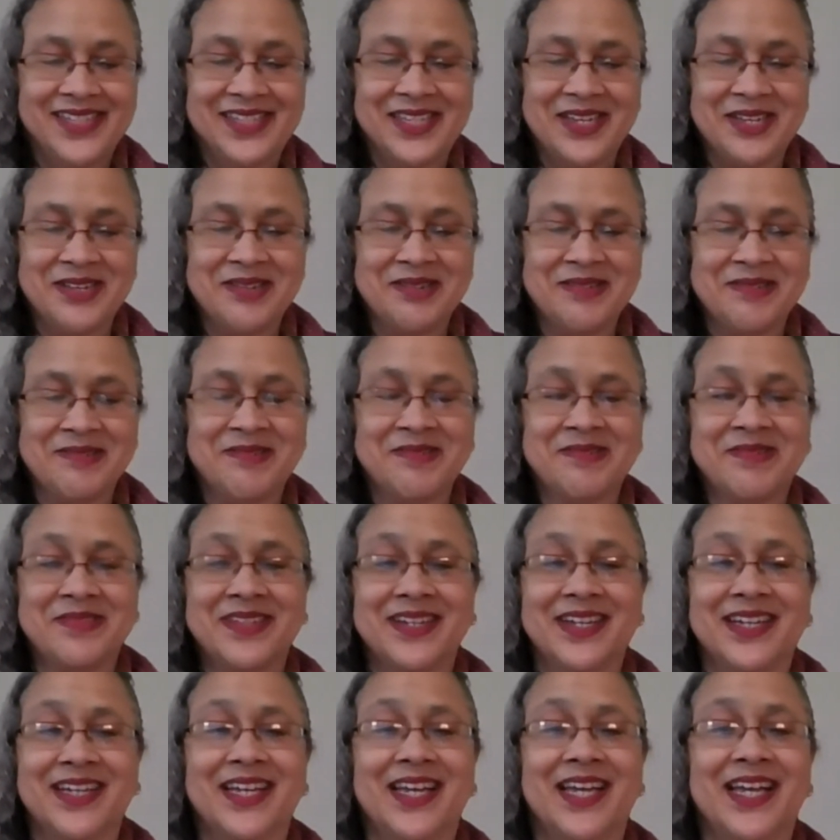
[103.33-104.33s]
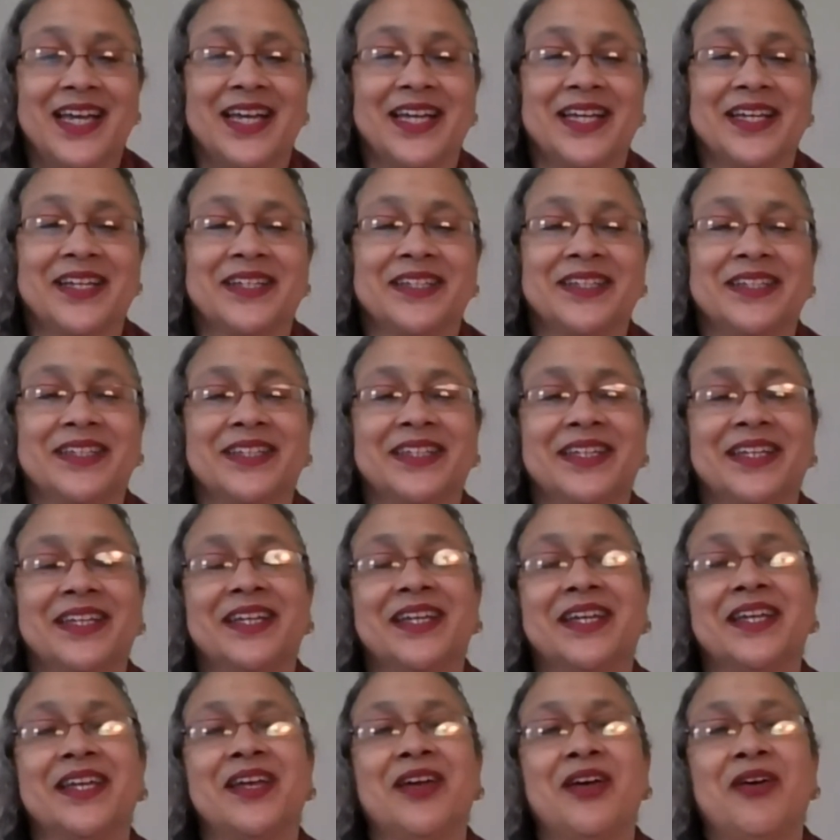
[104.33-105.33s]
So
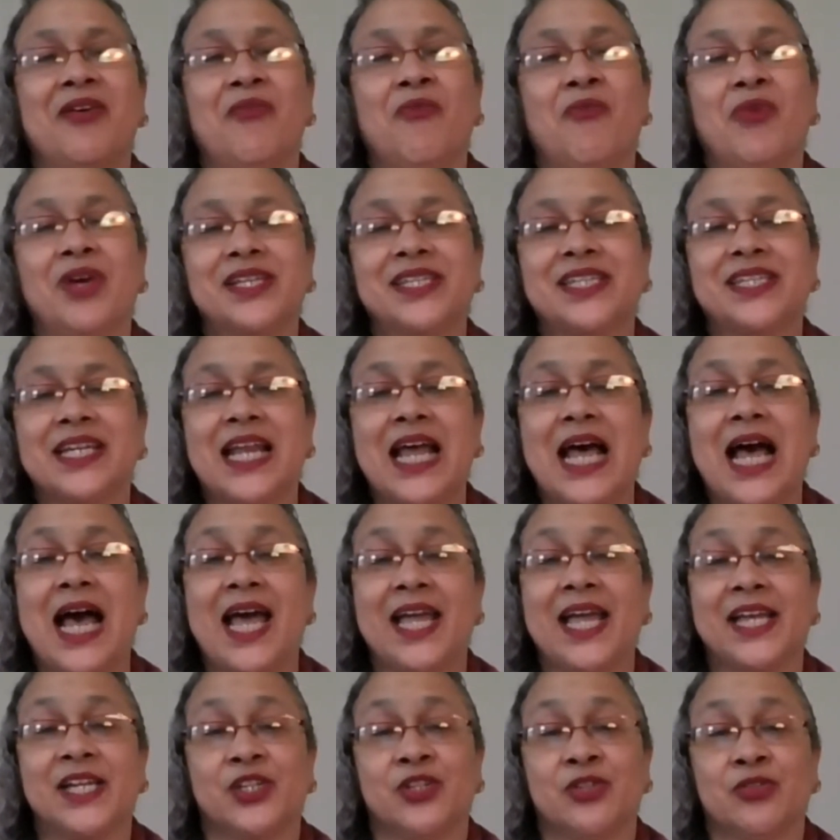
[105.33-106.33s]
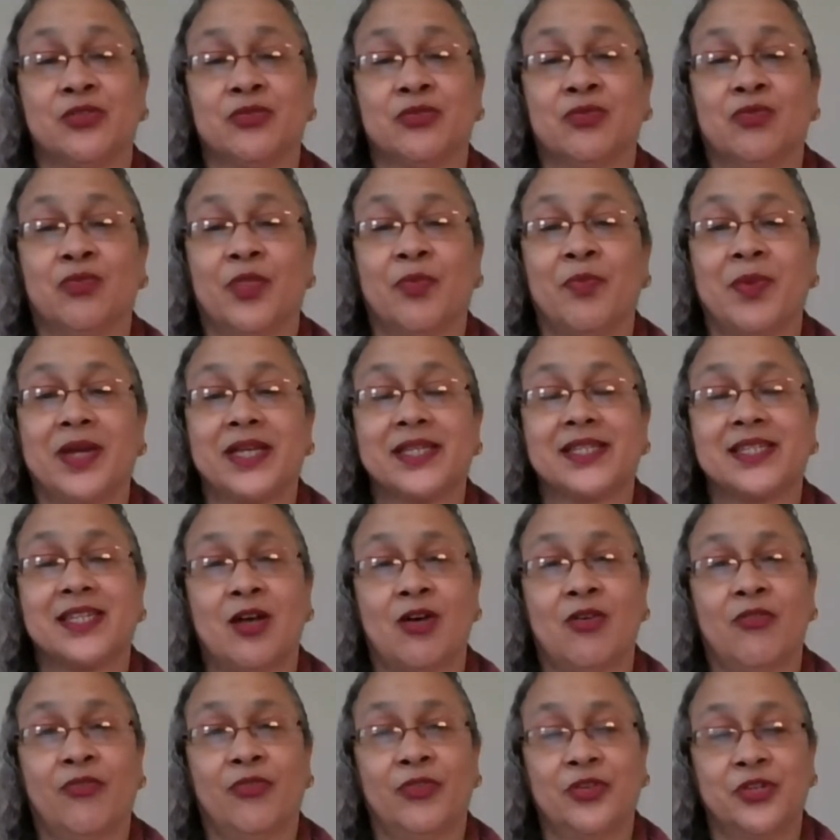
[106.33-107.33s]
what did I do with
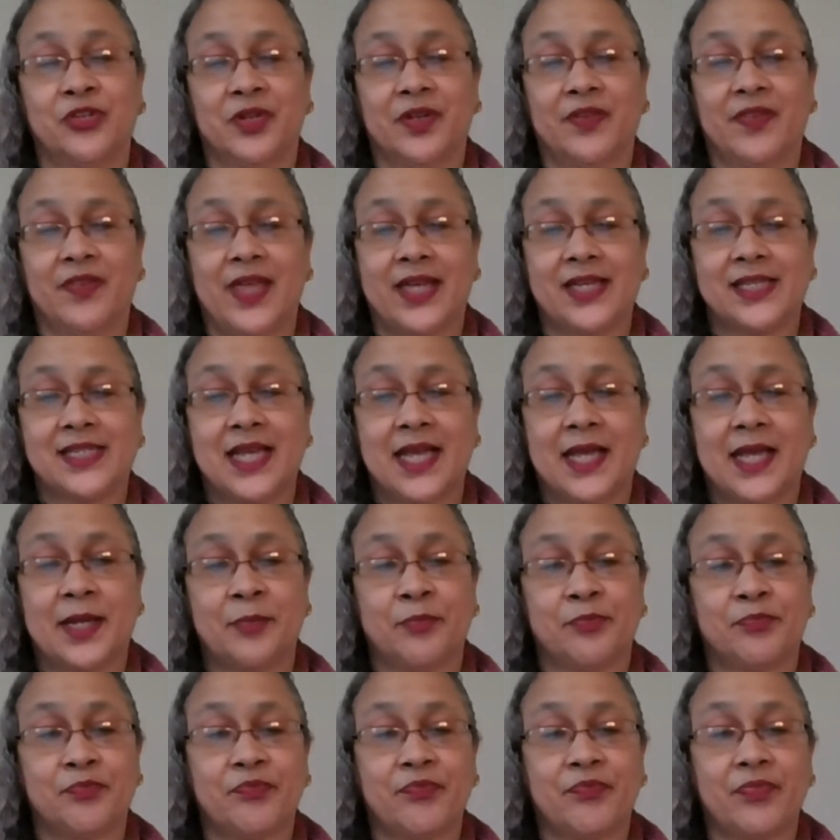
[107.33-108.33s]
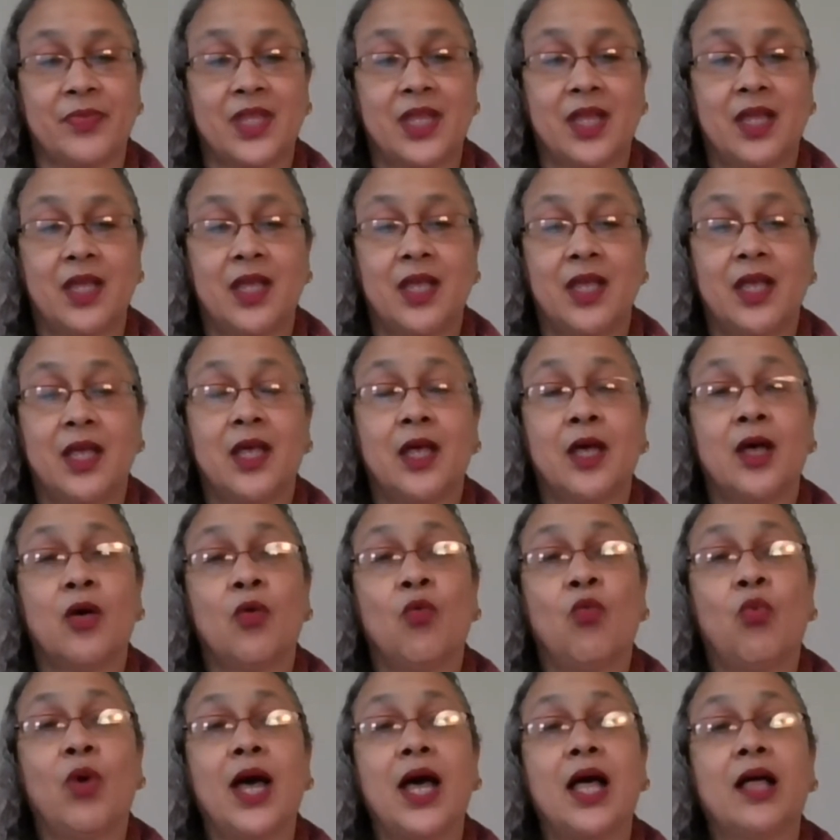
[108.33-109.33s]
myself during that time?
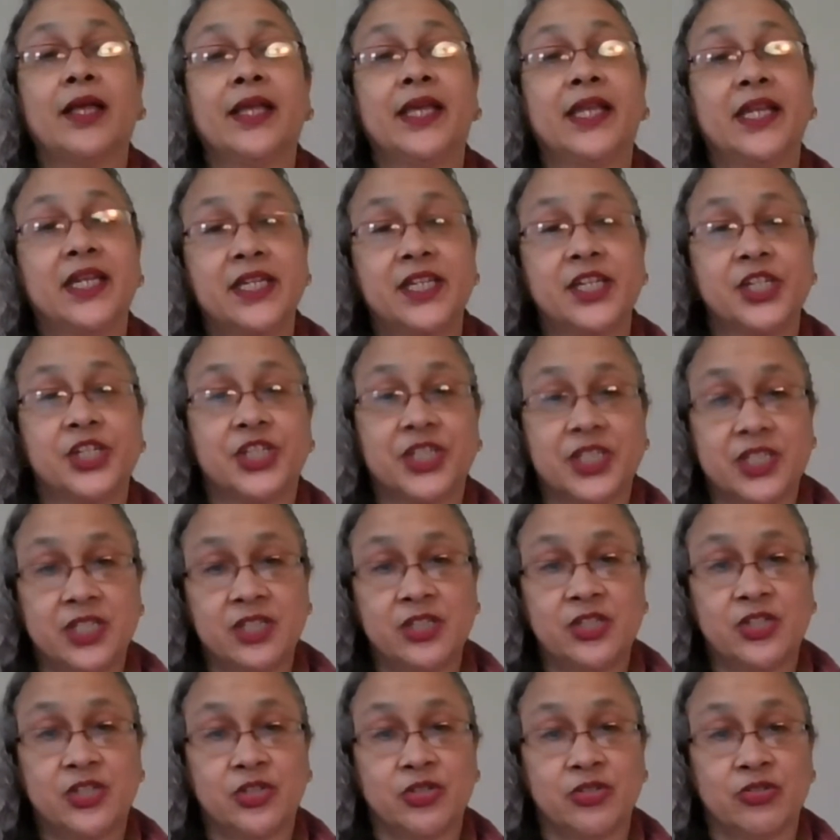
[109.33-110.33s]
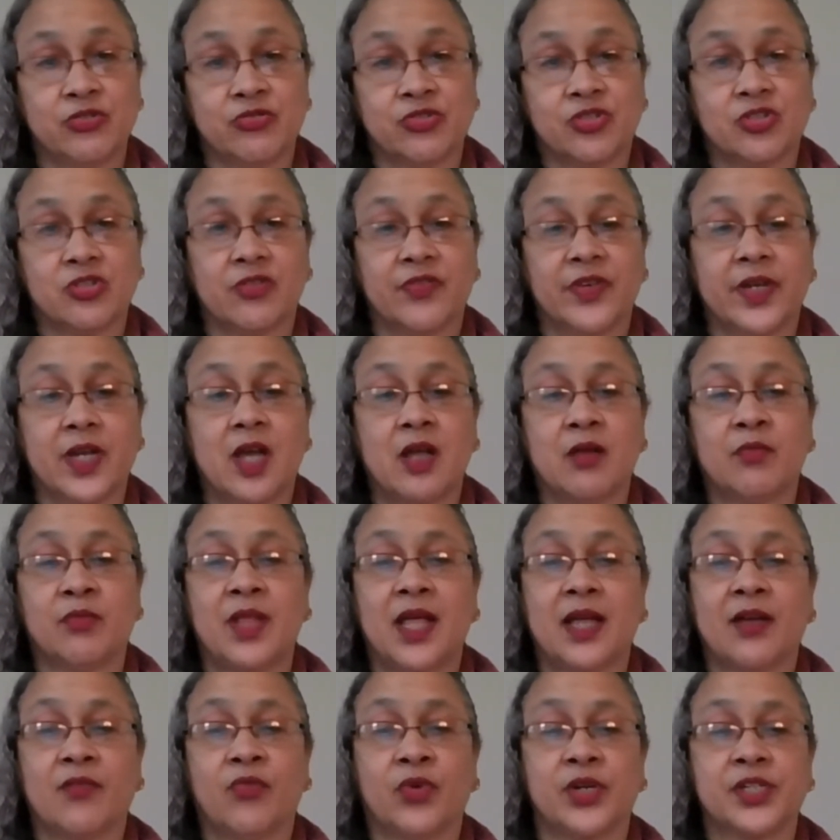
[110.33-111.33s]
Well, in addition to serving on
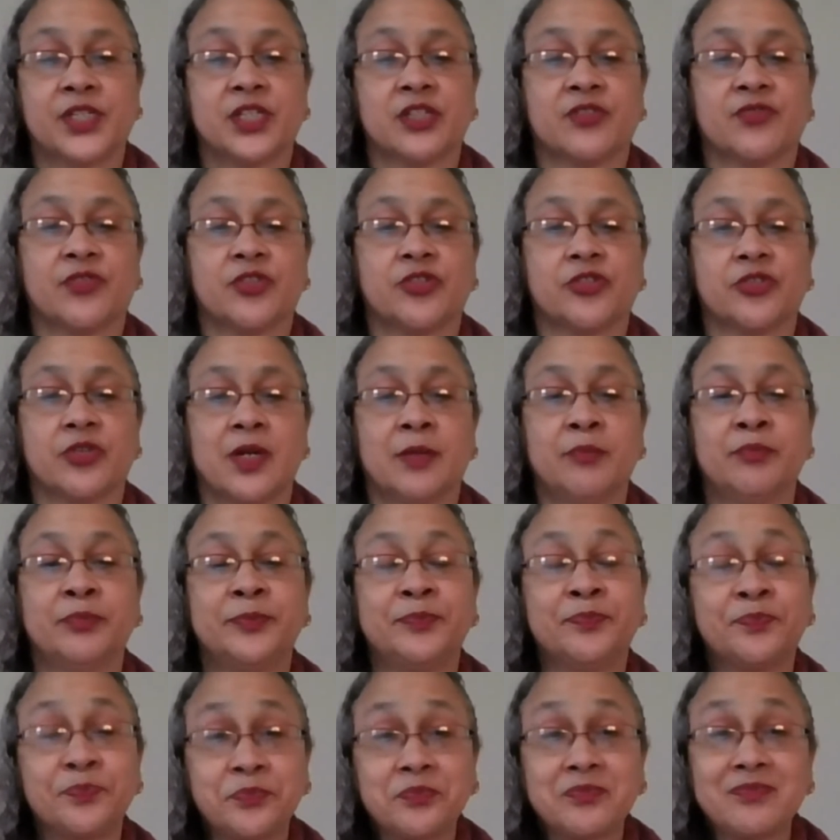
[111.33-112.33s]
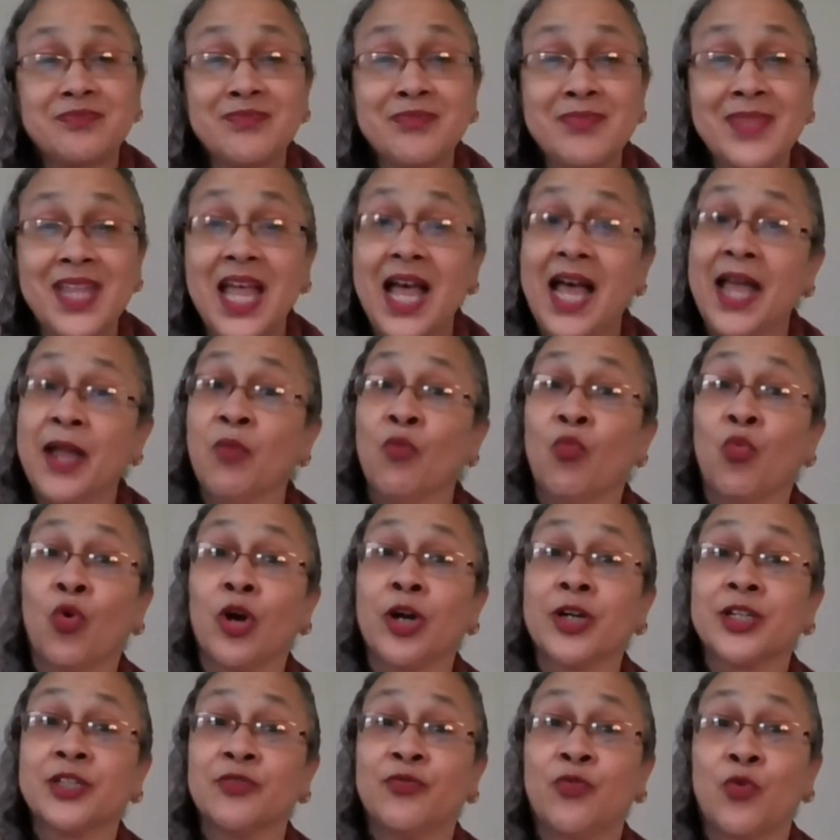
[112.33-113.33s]
Black Voices for Trump, I
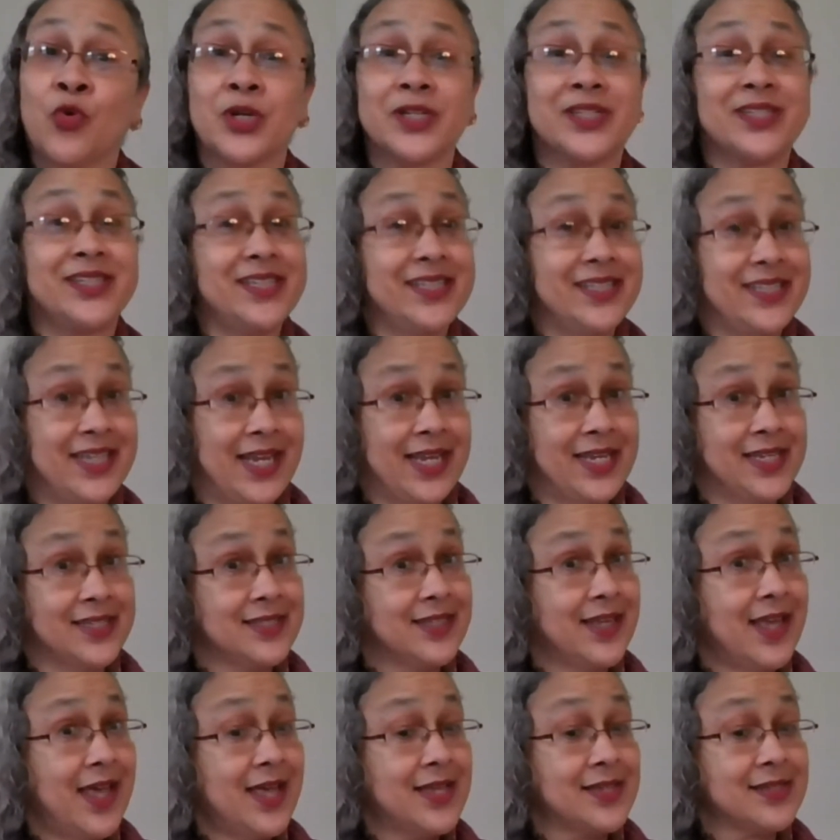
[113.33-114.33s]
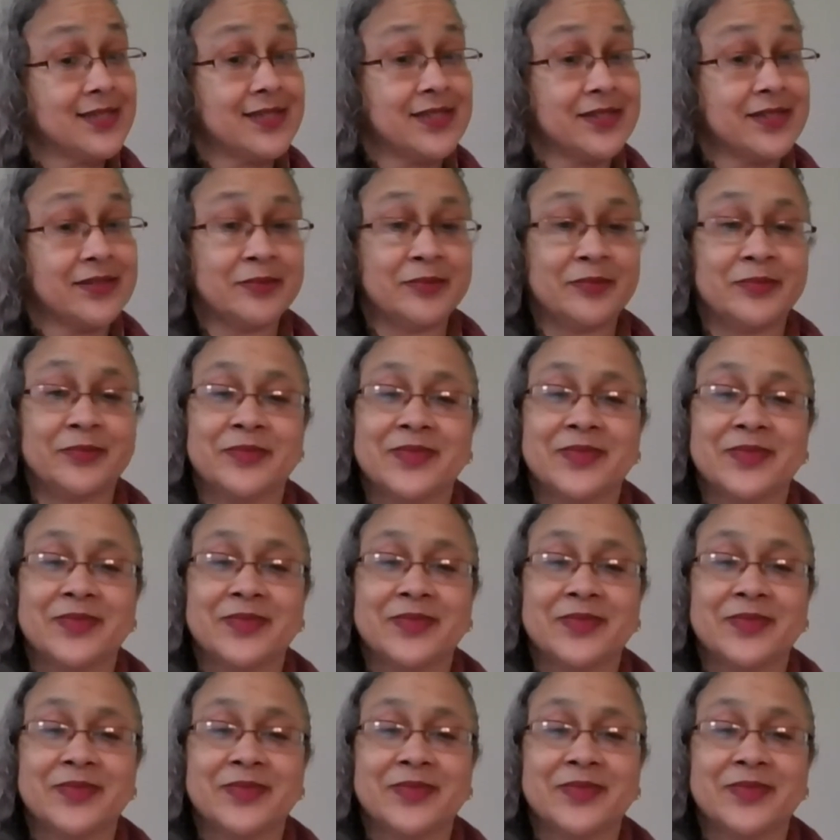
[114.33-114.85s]
worked for today's guest,